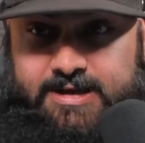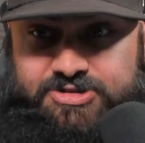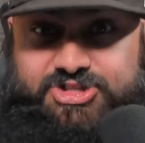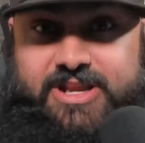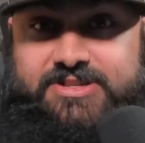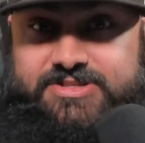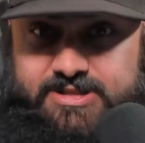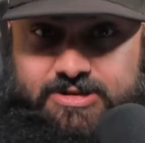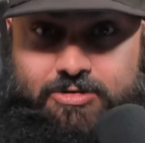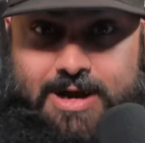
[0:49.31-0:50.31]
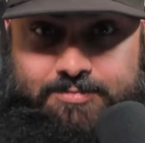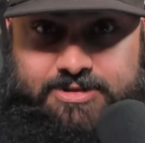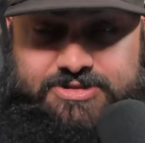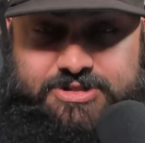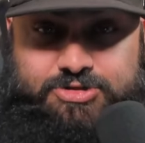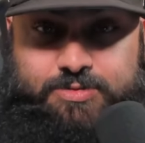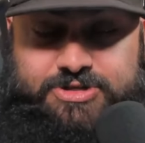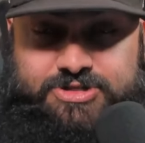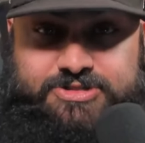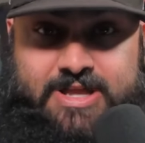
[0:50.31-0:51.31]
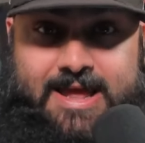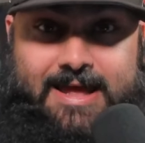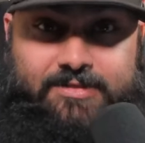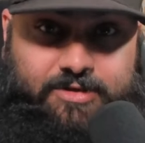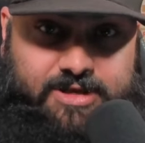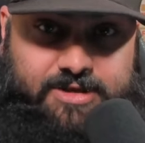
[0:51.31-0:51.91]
chasing the grappling situations and looking